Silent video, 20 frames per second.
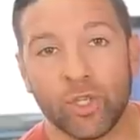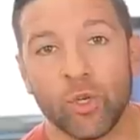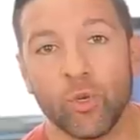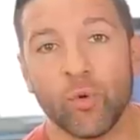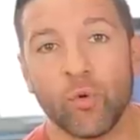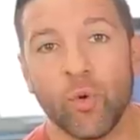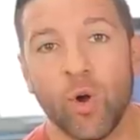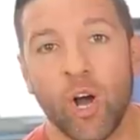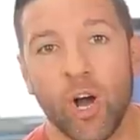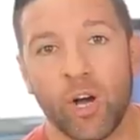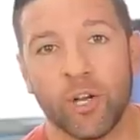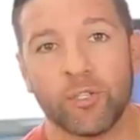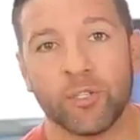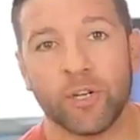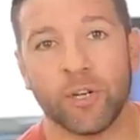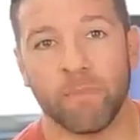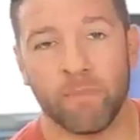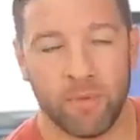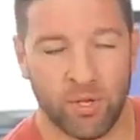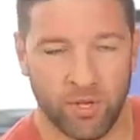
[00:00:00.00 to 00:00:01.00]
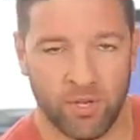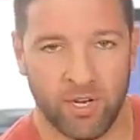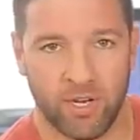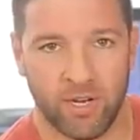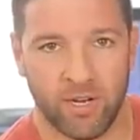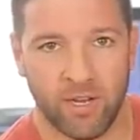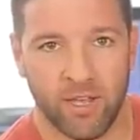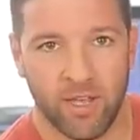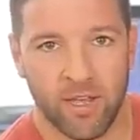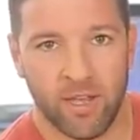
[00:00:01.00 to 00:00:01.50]
two hundred
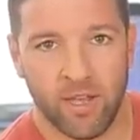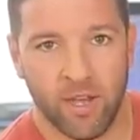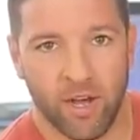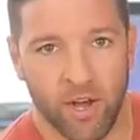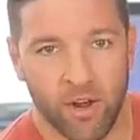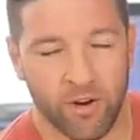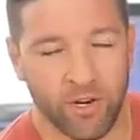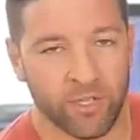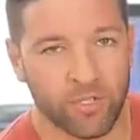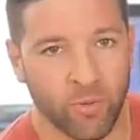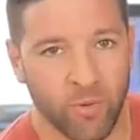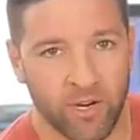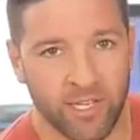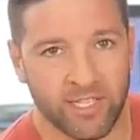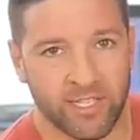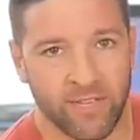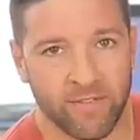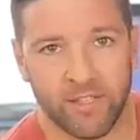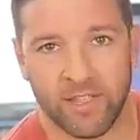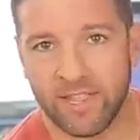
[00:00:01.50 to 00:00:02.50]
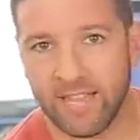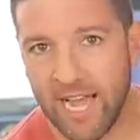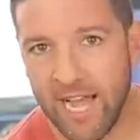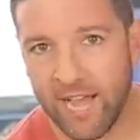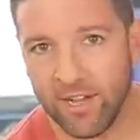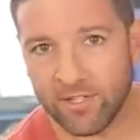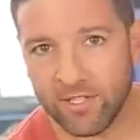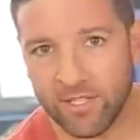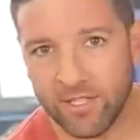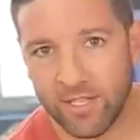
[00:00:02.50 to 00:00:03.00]
million, one hundred twenty-seven
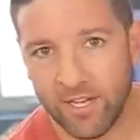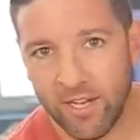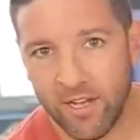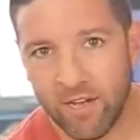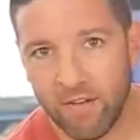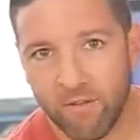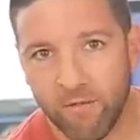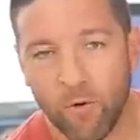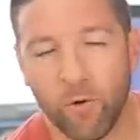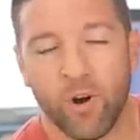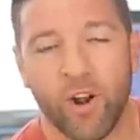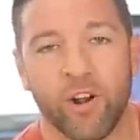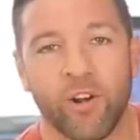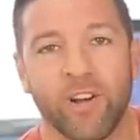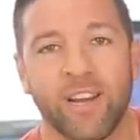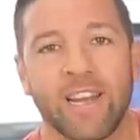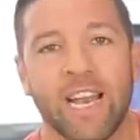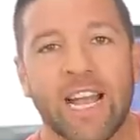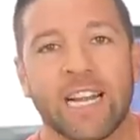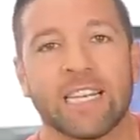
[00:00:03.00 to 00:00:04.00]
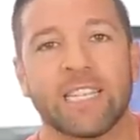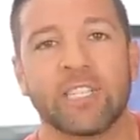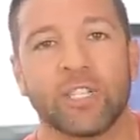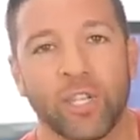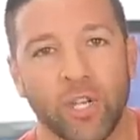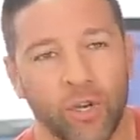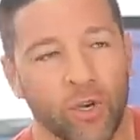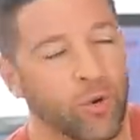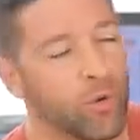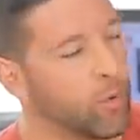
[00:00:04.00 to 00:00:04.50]
thousand, four hundred
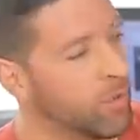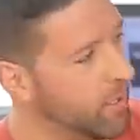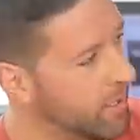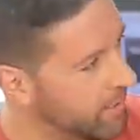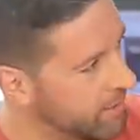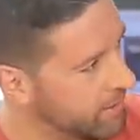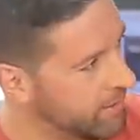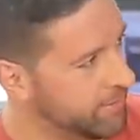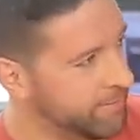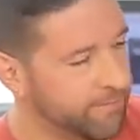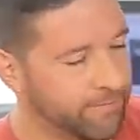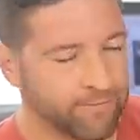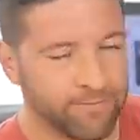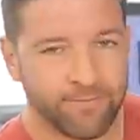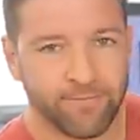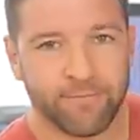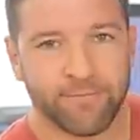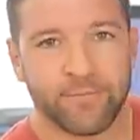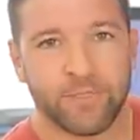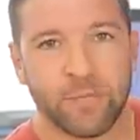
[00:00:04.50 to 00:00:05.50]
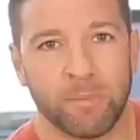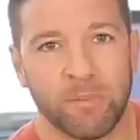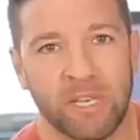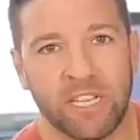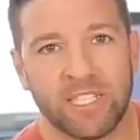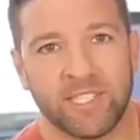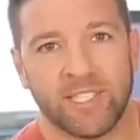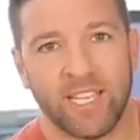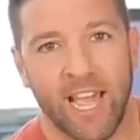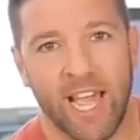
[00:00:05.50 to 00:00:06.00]
ninety-two to
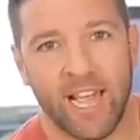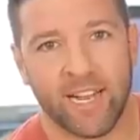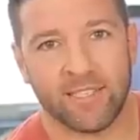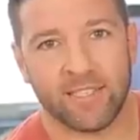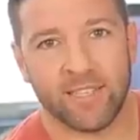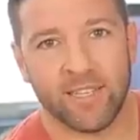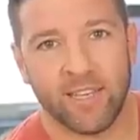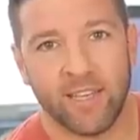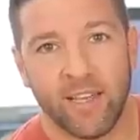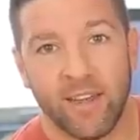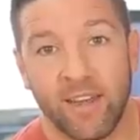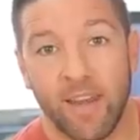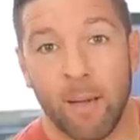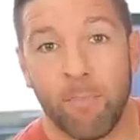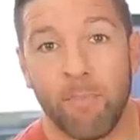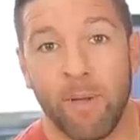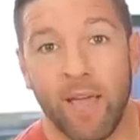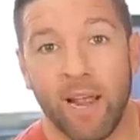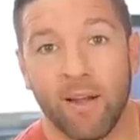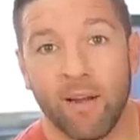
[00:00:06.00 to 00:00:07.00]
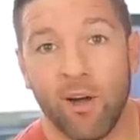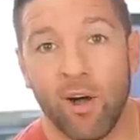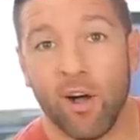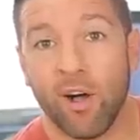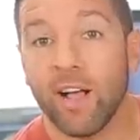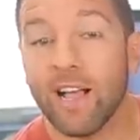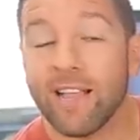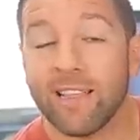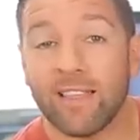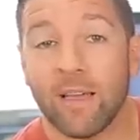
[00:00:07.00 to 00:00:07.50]
be exact. Not bad at
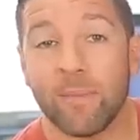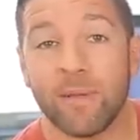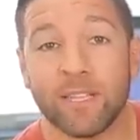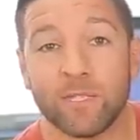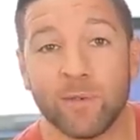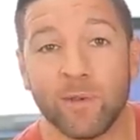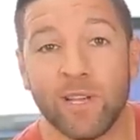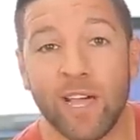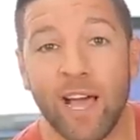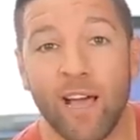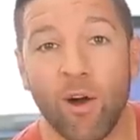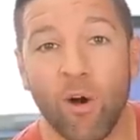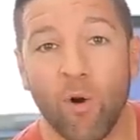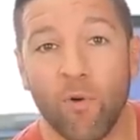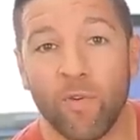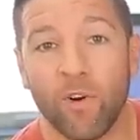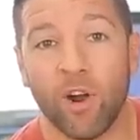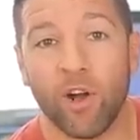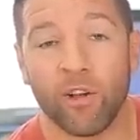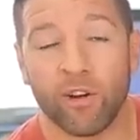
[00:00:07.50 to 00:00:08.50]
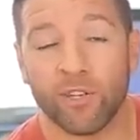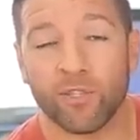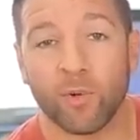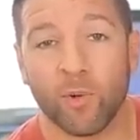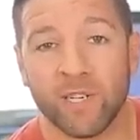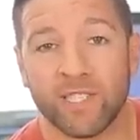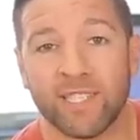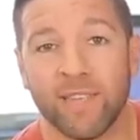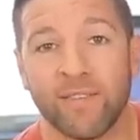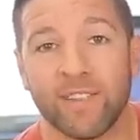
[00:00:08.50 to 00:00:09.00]
all. That means we got over one hundred
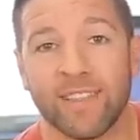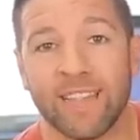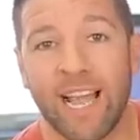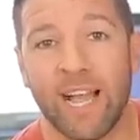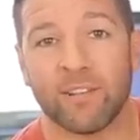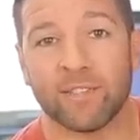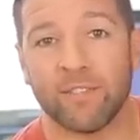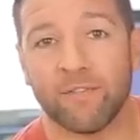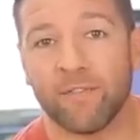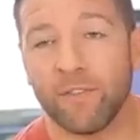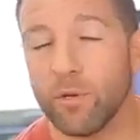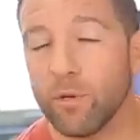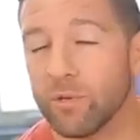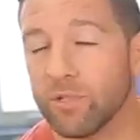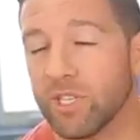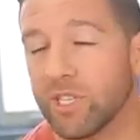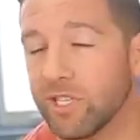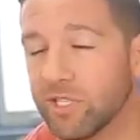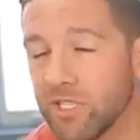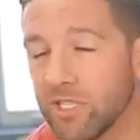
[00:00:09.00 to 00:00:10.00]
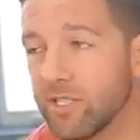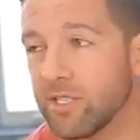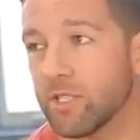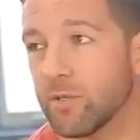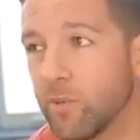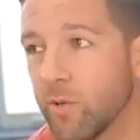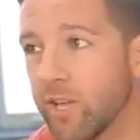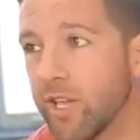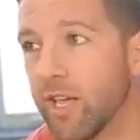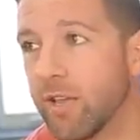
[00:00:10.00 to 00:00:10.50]
twenty-seven thousand views just
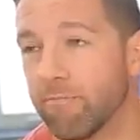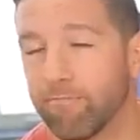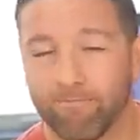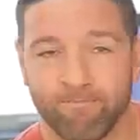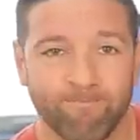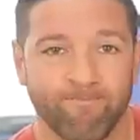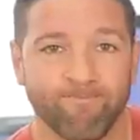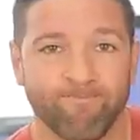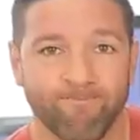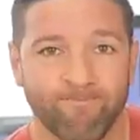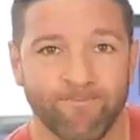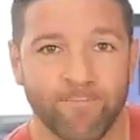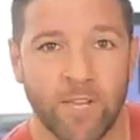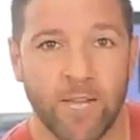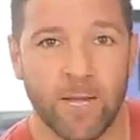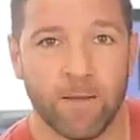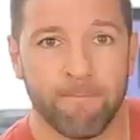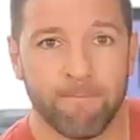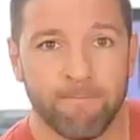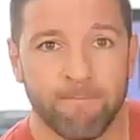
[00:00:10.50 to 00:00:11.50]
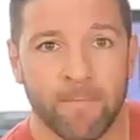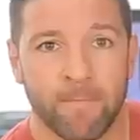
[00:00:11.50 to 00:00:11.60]
this weekend. Wow. Yeah.